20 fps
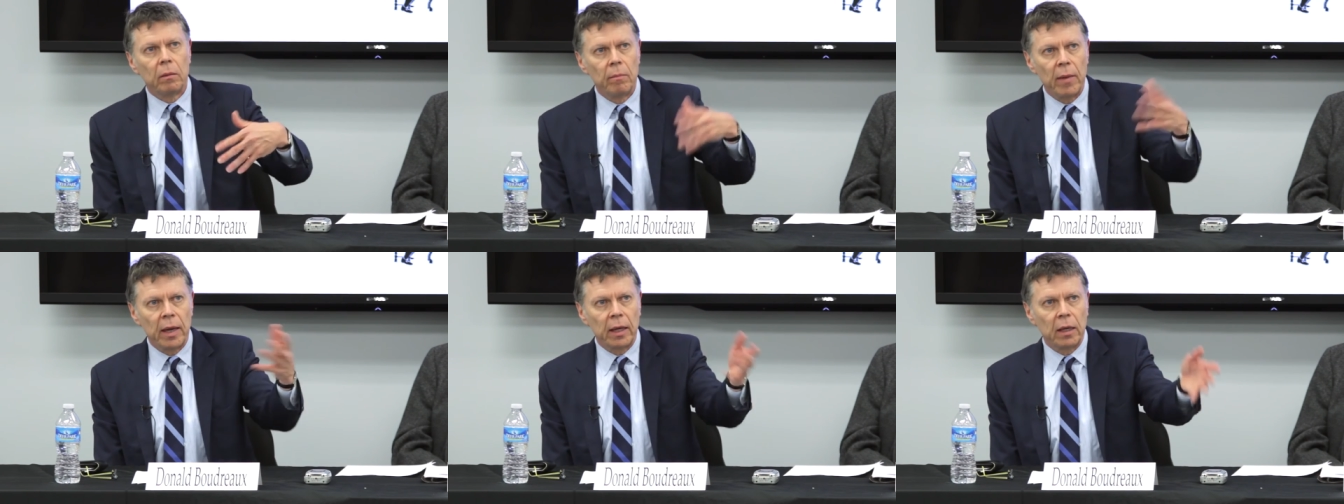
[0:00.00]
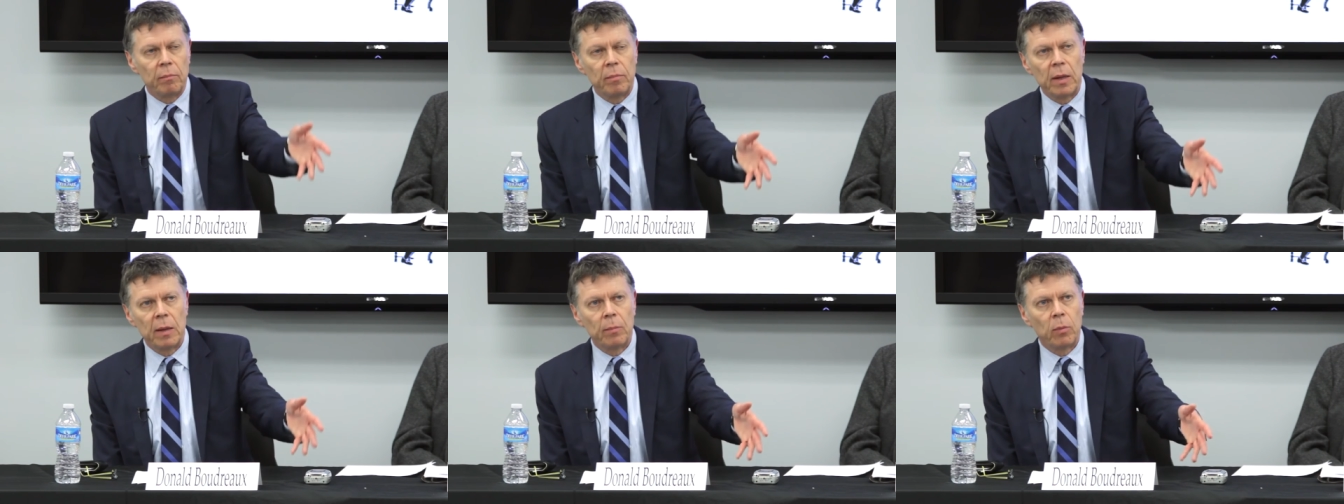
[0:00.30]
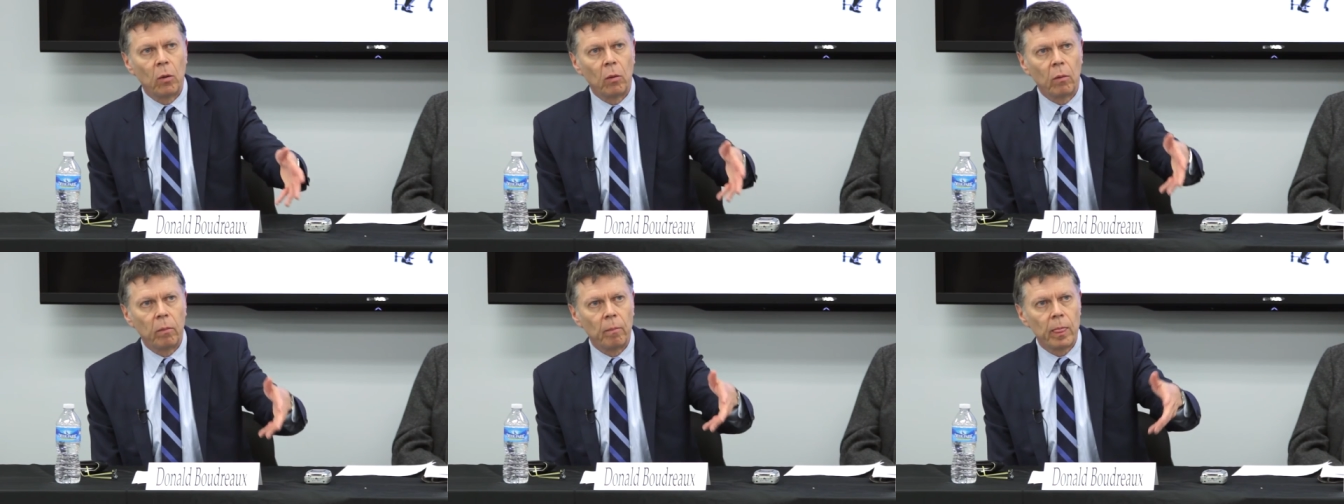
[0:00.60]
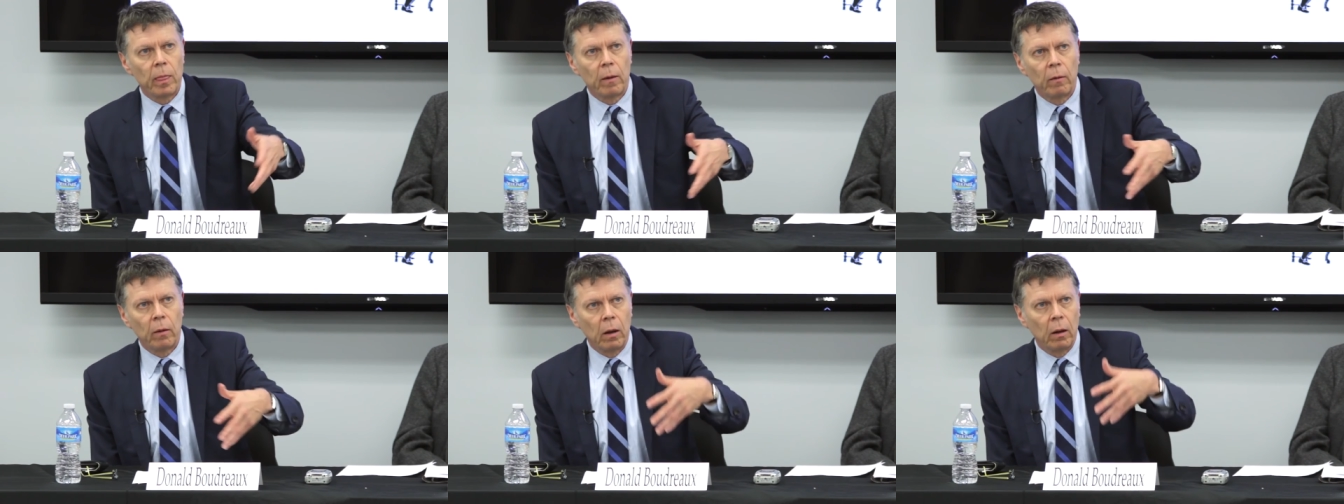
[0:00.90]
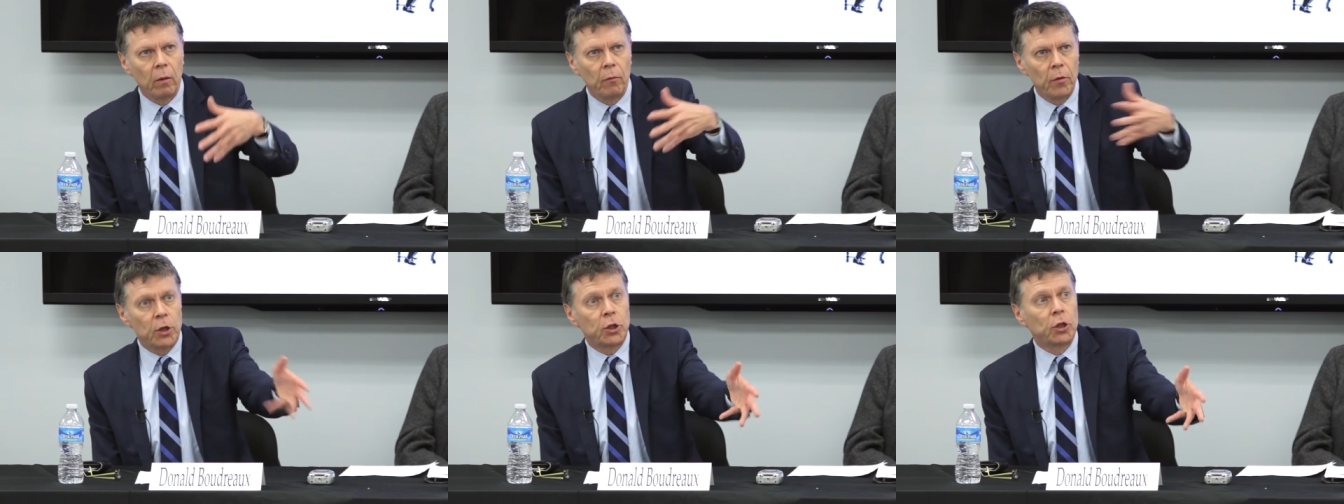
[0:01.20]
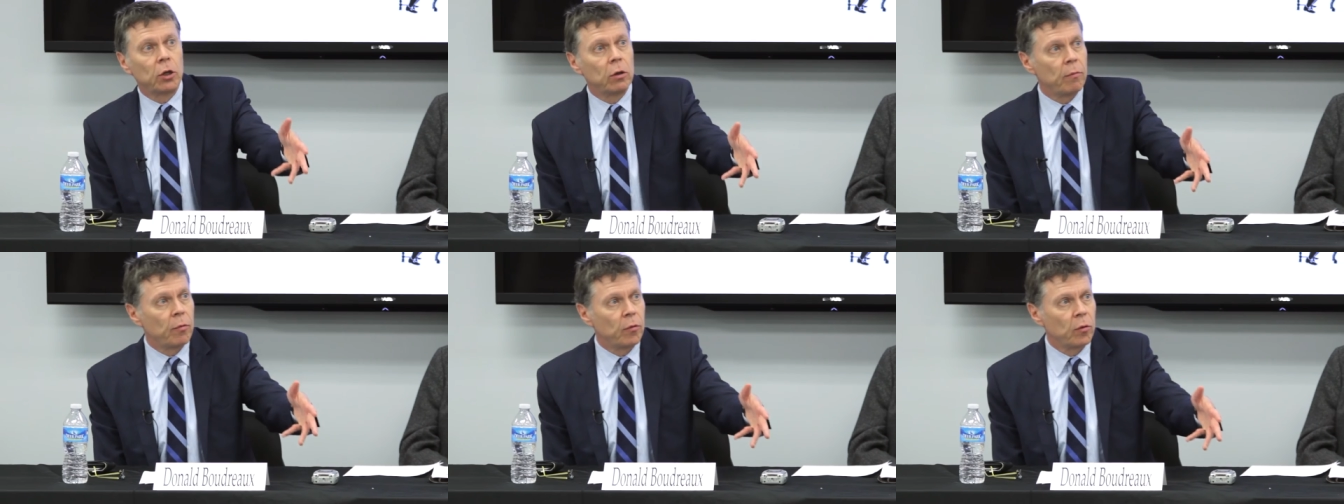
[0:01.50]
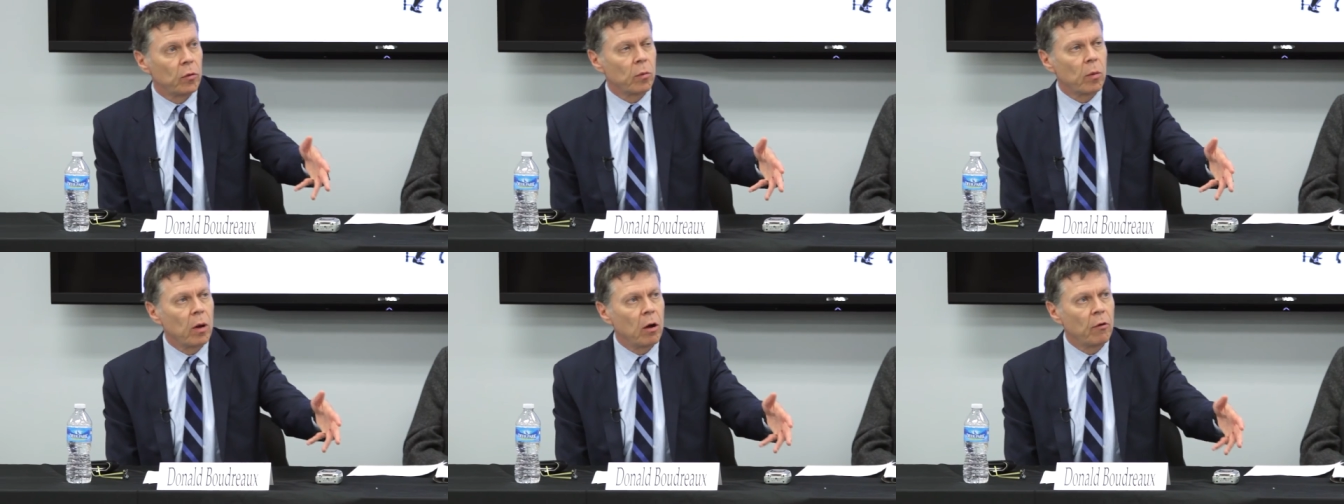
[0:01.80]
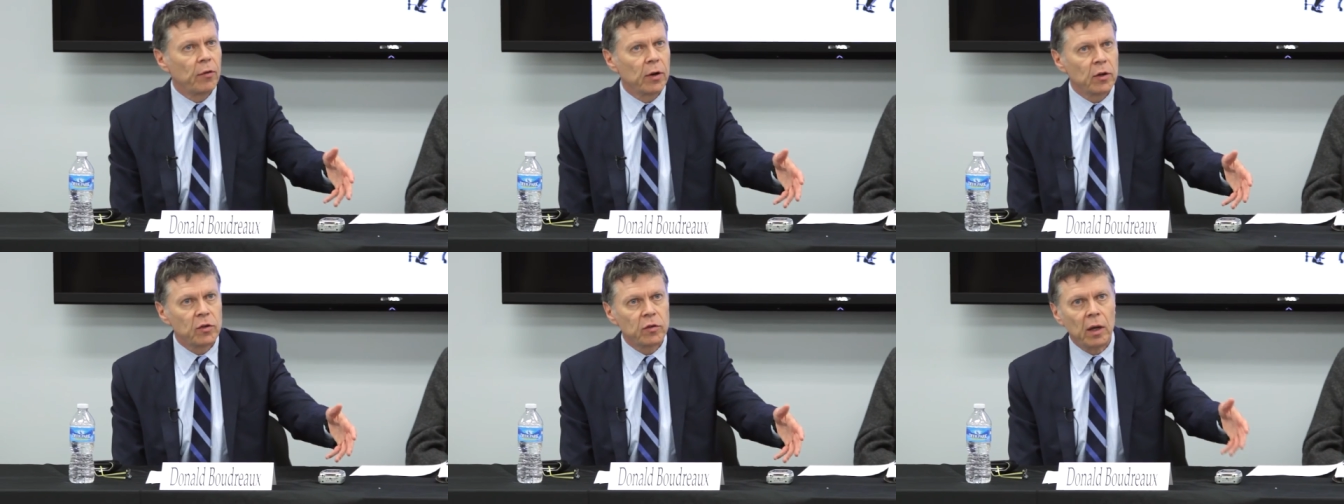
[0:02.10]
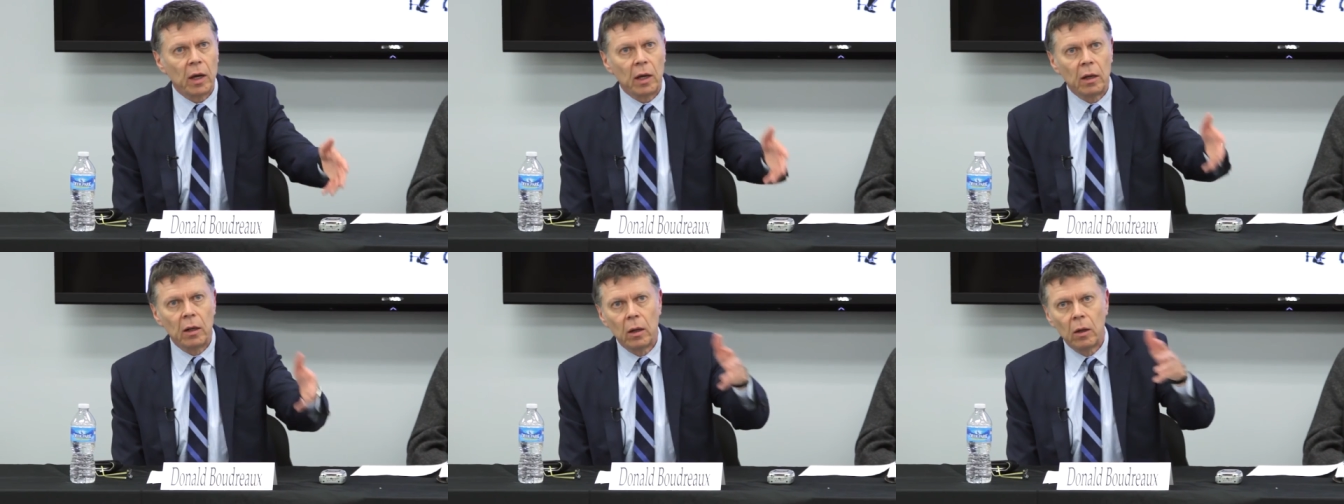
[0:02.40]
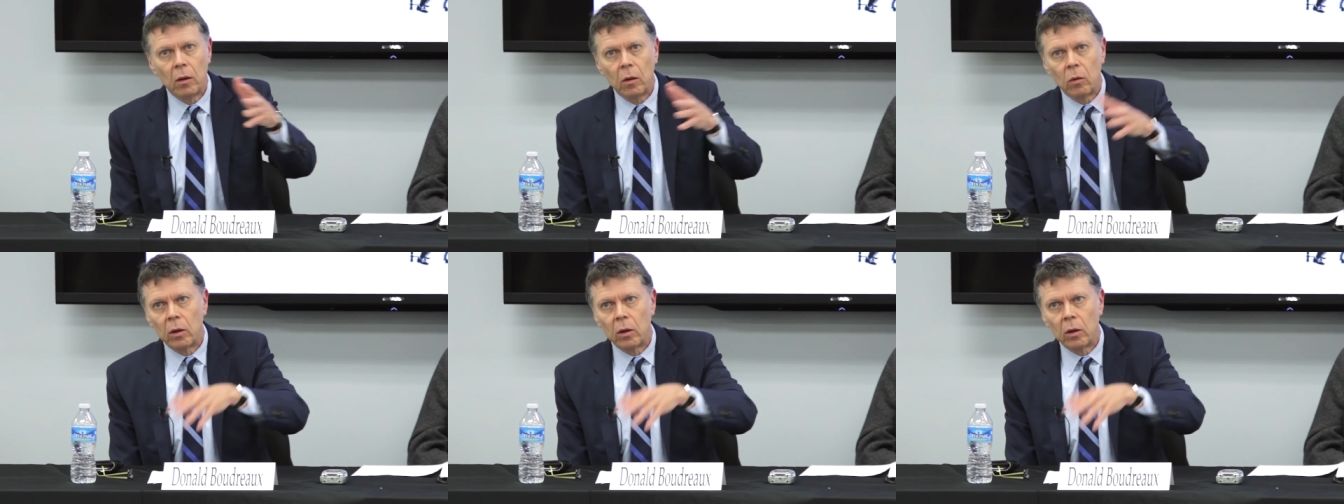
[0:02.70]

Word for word: making people uh, richer through the welfare state